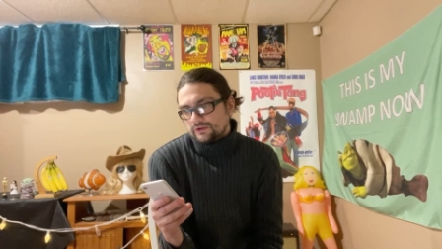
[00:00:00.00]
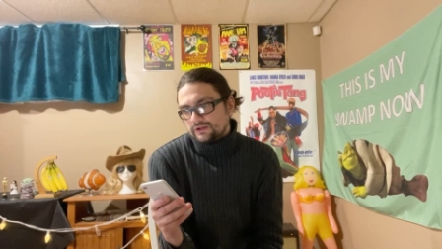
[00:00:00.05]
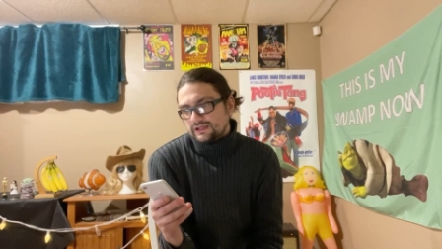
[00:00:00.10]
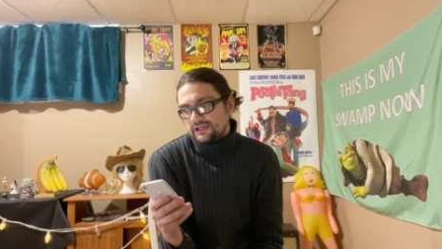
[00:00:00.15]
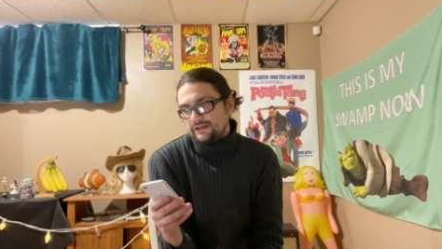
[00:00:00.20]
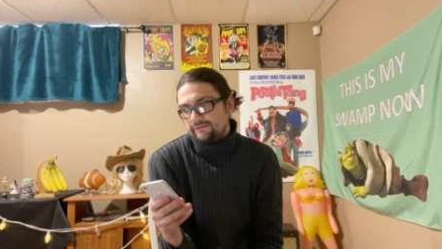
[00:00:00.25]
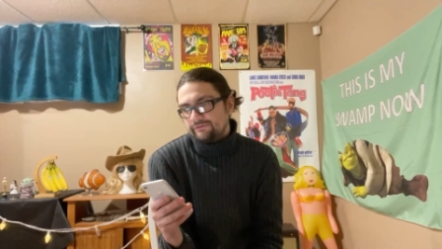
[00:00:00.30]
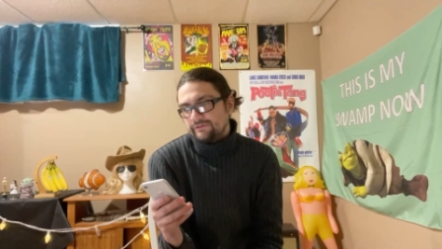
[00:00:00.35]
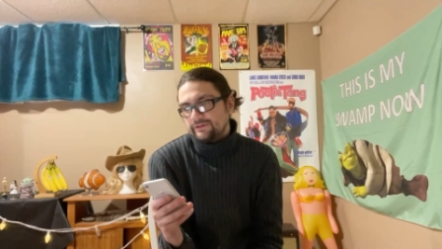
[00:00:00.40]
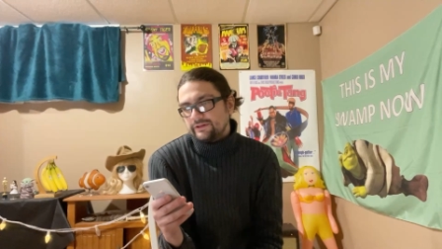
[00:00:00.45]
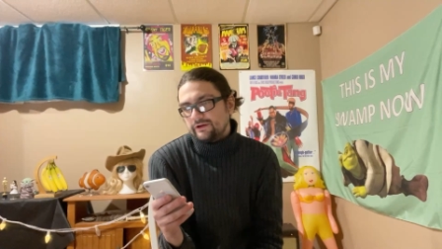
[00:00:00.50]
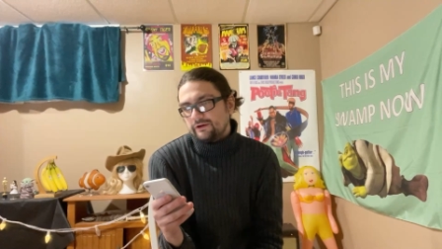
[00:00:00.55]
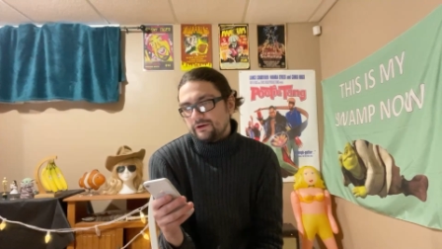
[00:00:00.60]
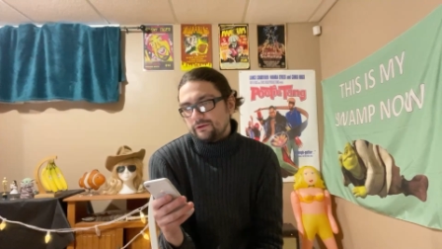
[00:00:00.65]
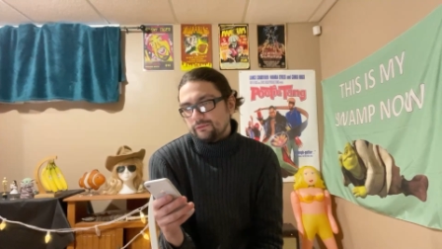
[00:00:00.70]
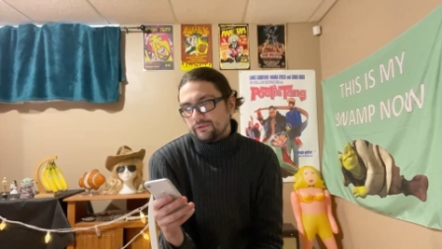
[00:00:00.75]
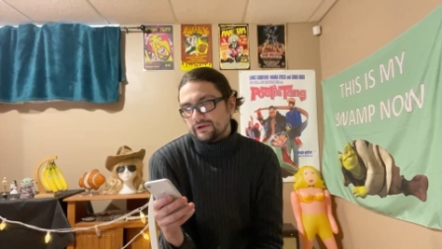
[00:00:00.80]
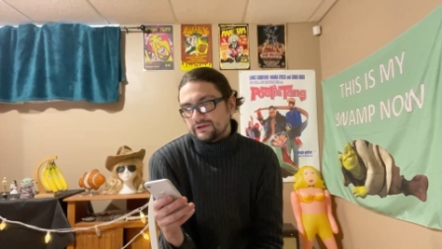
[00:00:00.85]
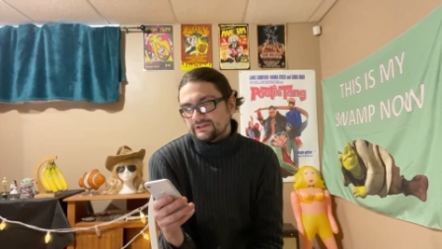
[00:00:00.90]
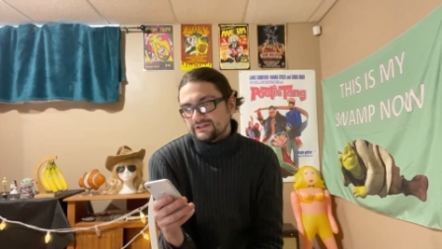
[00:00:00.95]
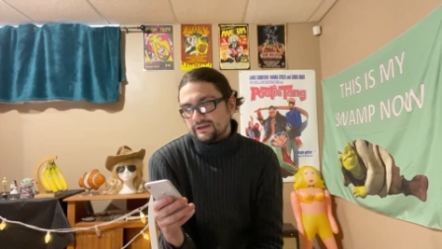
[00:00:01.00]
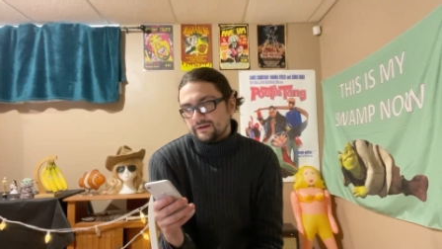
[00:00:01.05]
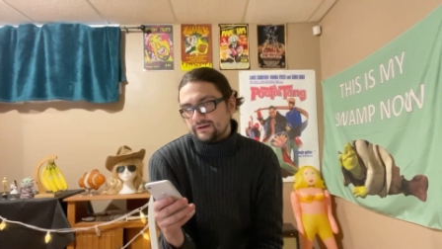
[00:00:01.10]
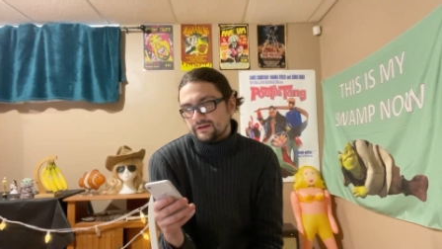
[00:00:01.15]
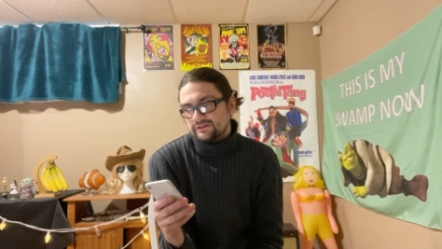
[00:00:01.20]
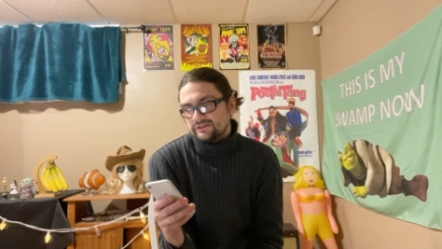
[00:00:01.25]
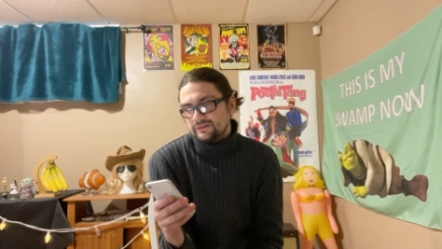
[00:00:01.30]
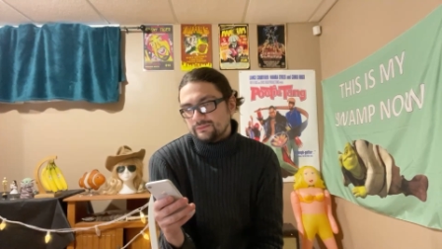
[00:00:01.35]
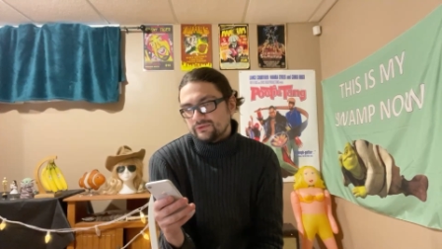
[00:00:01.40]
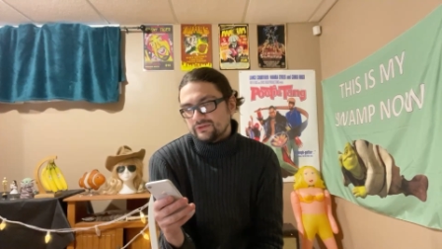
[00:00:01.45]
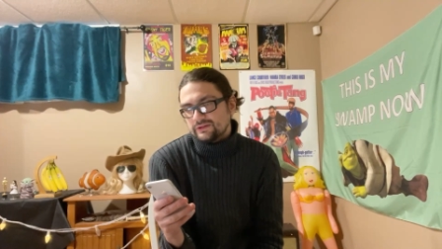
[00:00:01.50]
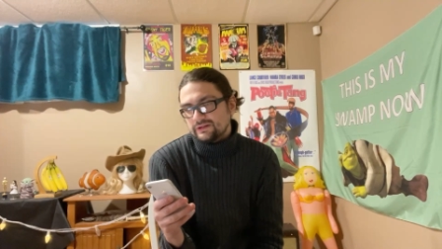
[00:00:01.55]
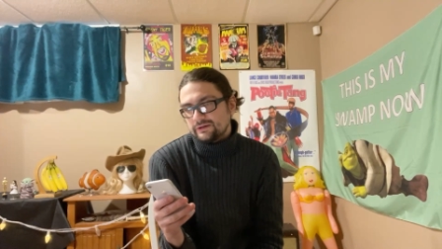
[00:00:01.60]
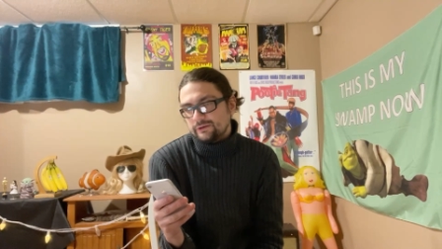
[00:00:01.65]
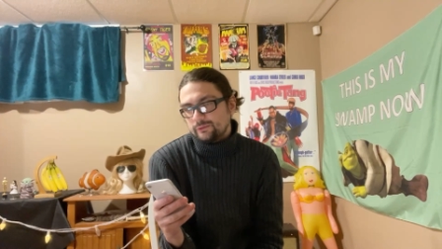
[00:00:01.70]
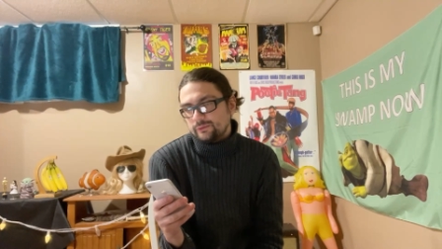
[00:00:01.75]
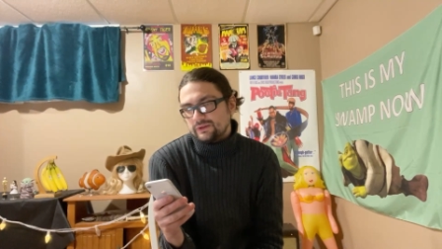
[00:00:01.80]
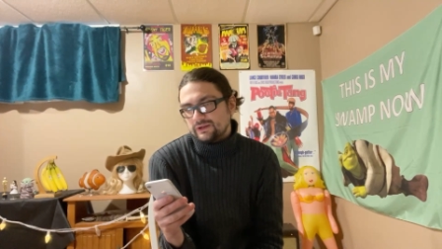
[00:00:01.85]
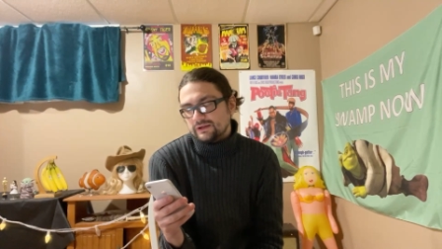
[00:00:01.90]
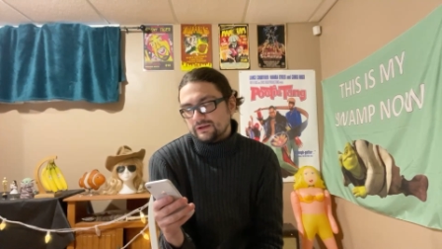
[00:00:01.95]
Even though it worked out, it seems a
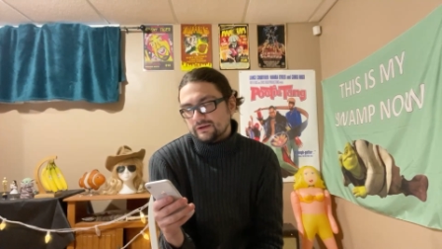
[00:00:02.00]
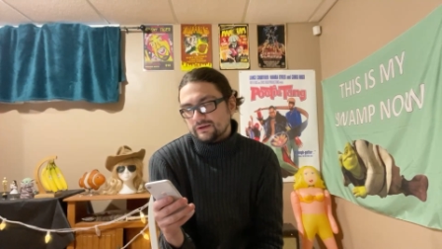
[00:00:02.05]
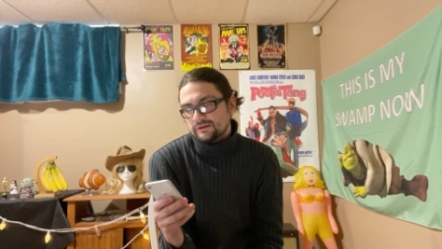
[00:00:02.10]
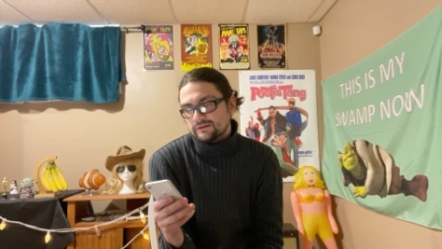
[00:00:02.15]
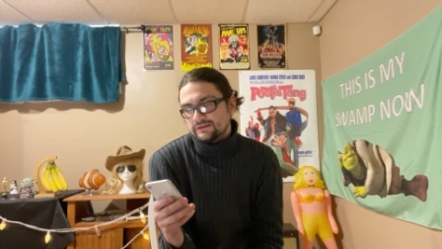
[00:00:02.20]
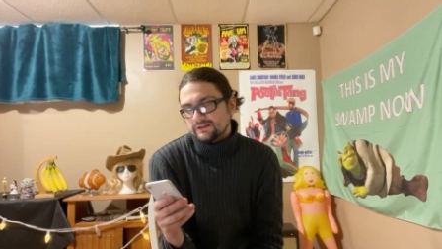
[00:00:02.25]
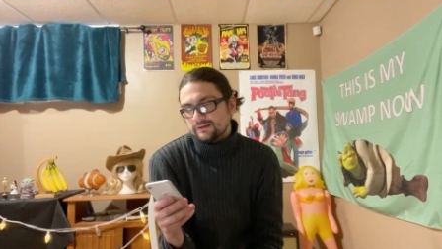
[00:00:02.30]
little weird